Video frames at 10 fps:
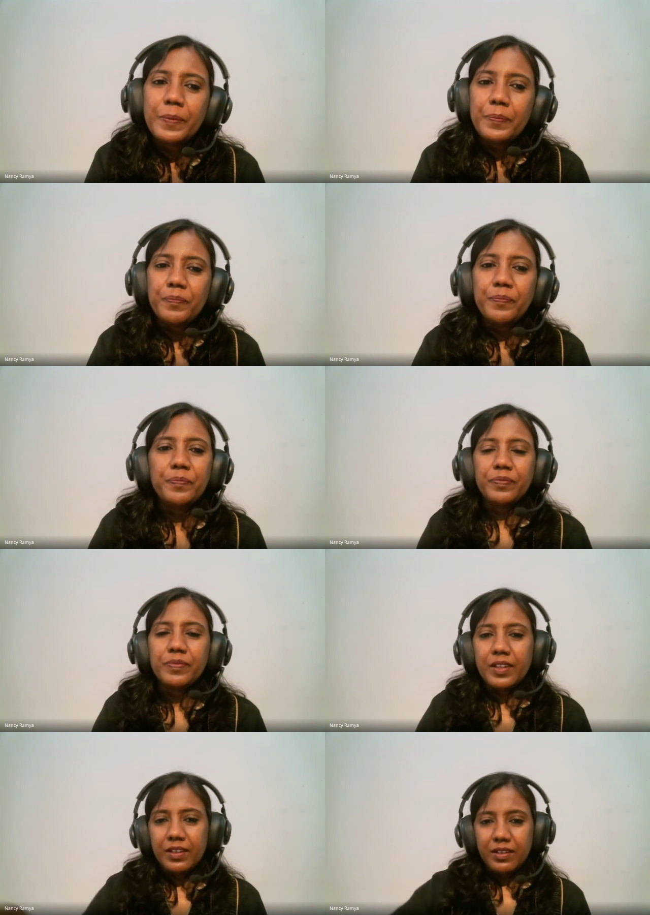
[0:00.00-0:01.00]

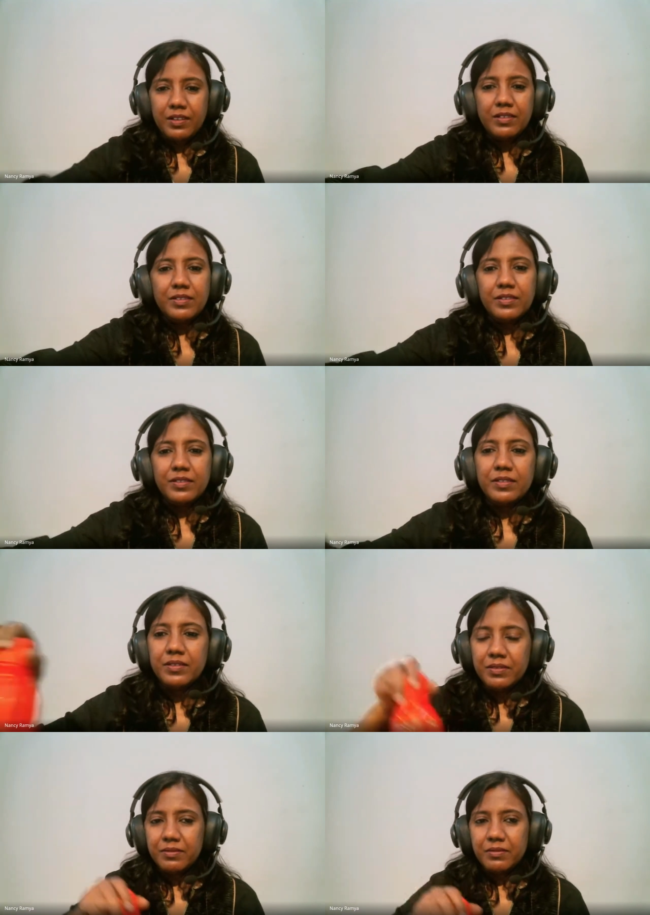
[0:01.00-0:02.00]

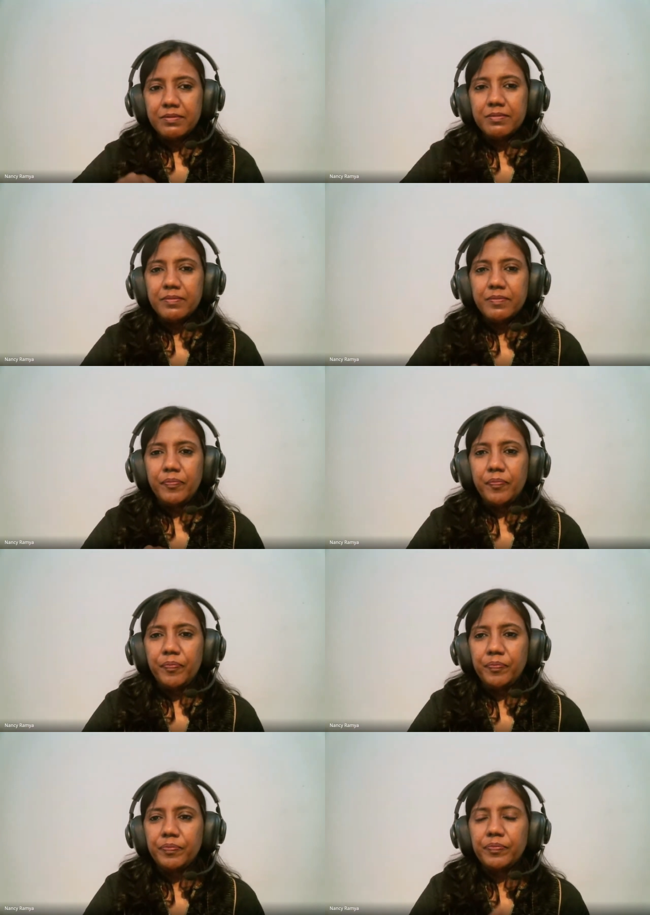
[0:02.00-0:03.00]

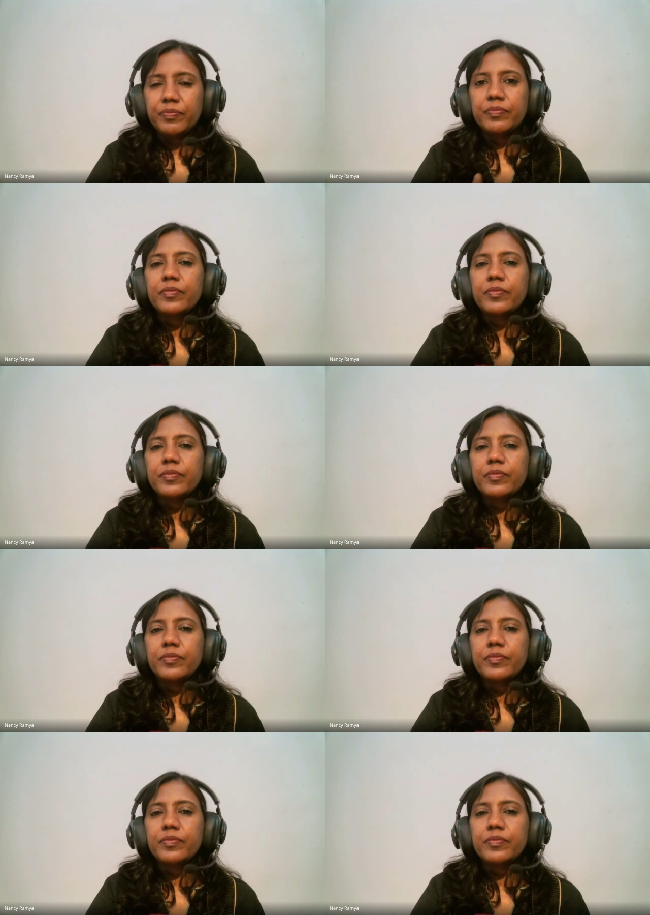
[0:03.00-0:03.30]
(silence)